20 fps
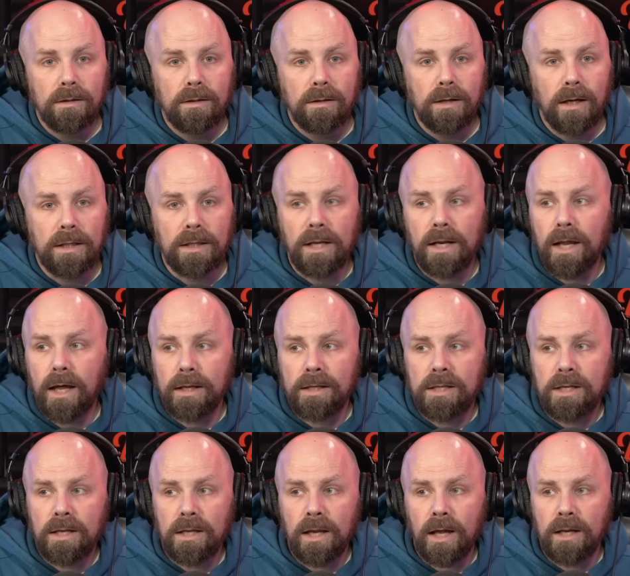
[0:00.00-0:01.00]
at the
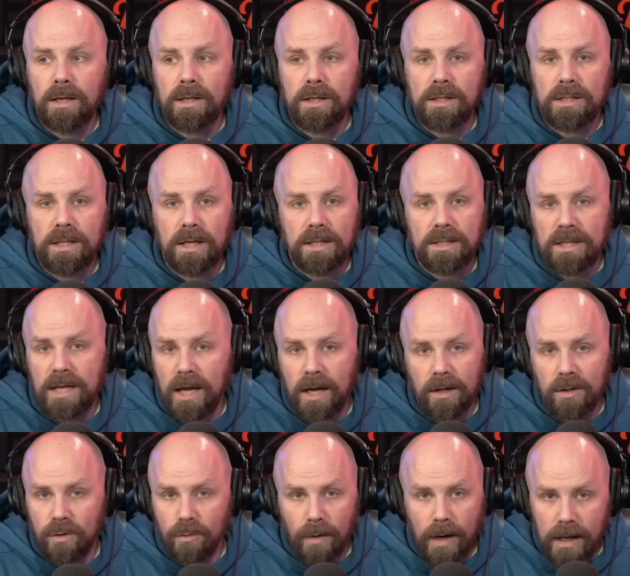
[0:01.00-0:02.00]
1996 King
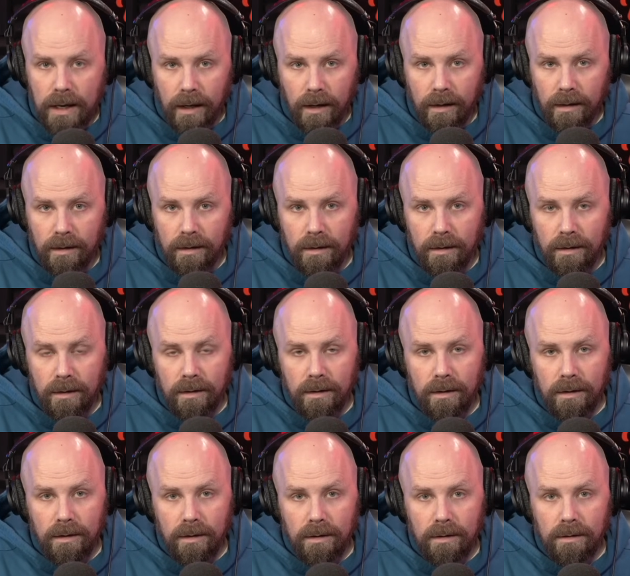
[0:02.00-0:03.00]
of the Ring
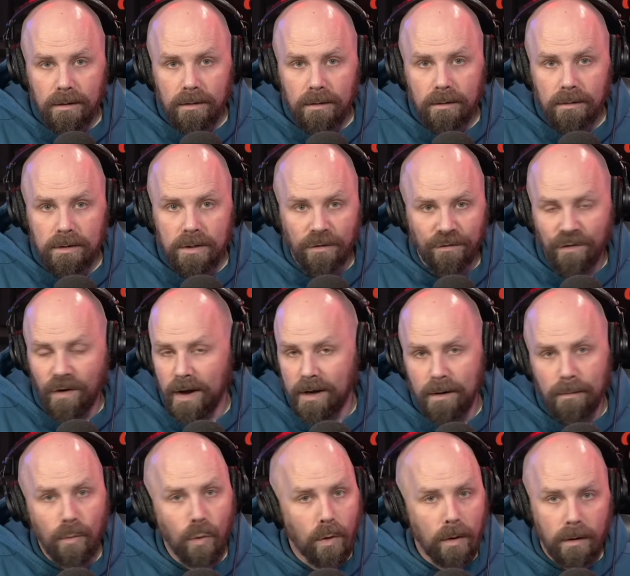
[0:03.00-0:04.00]
to find a
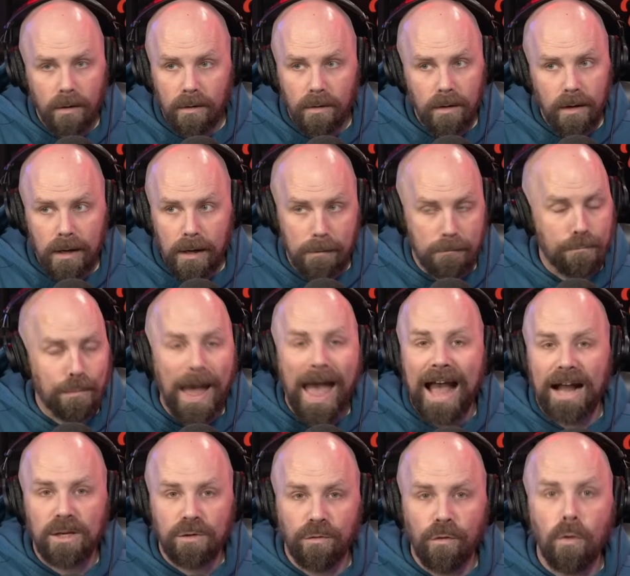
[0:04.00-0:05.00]
more
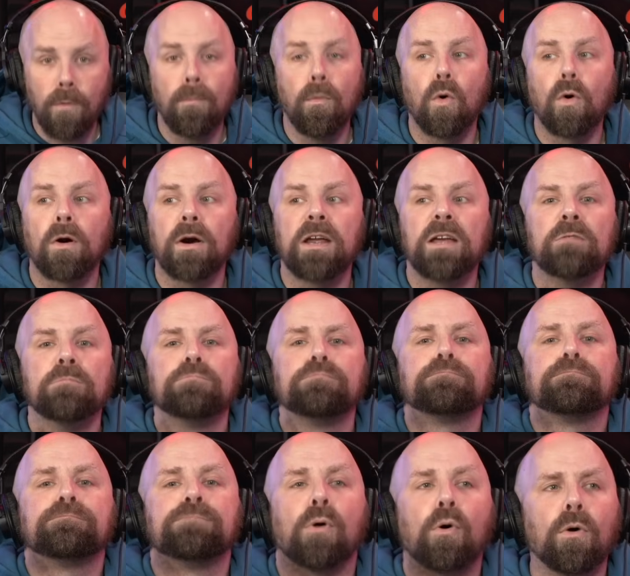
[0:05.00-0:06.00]
impactful, more impactful
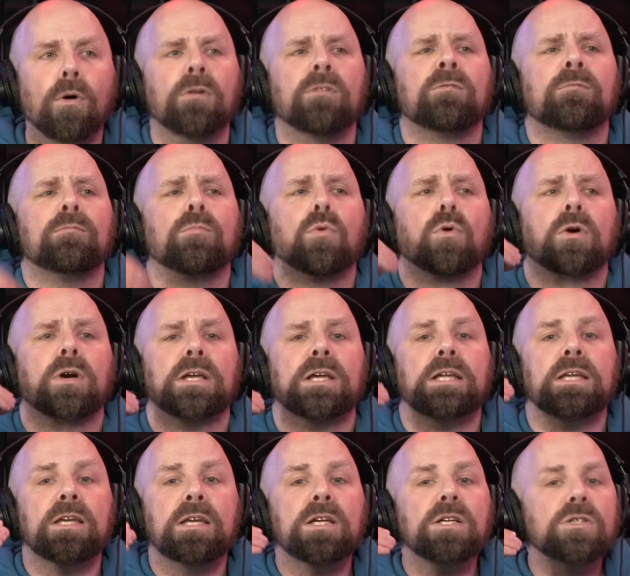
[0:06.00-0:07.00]
important, more
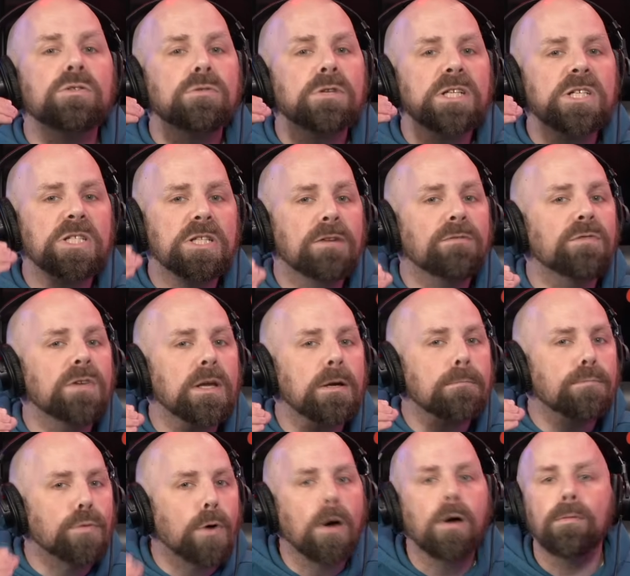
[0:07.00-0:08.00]
industry shifting
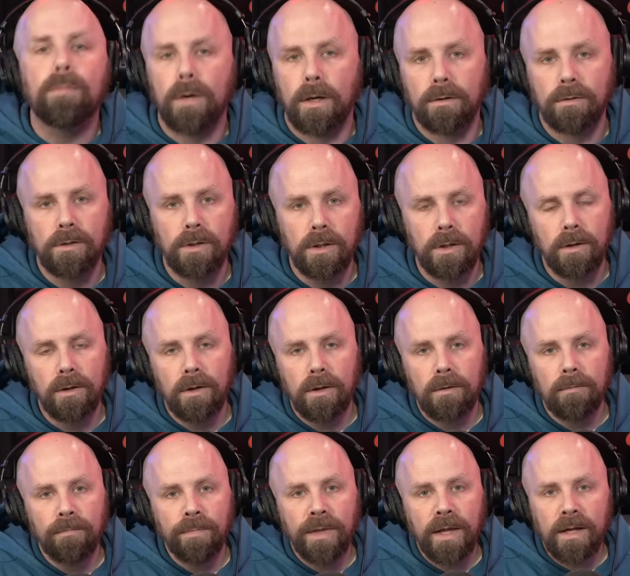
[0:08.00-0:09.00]
promo
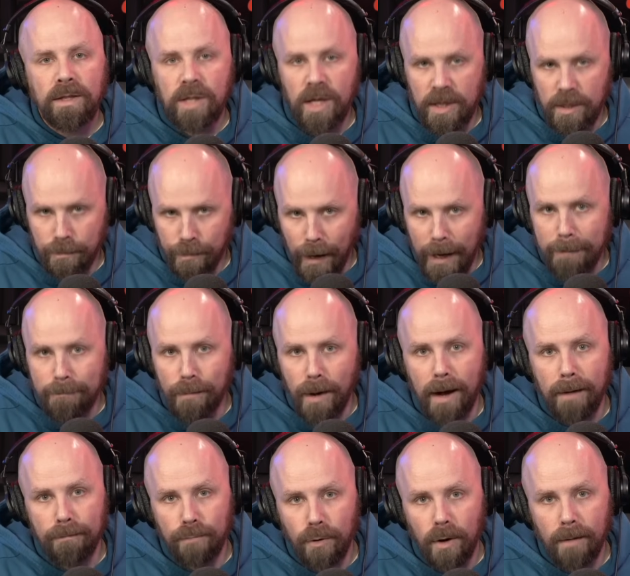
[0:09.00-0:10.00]
than the pipe
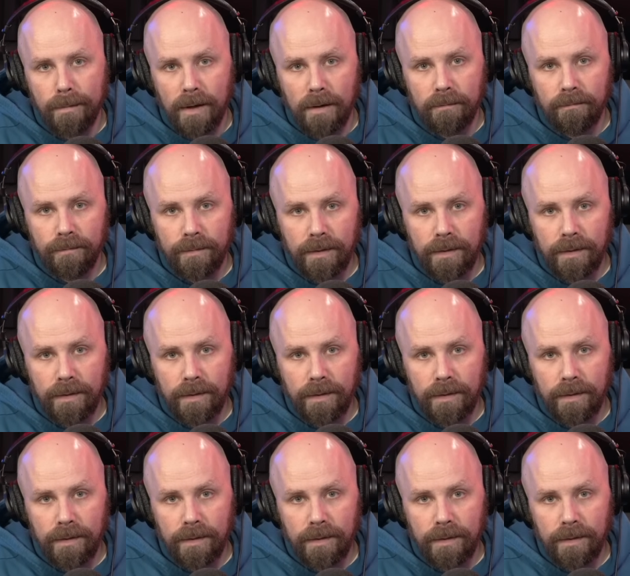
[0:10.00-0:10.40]
bomb promo.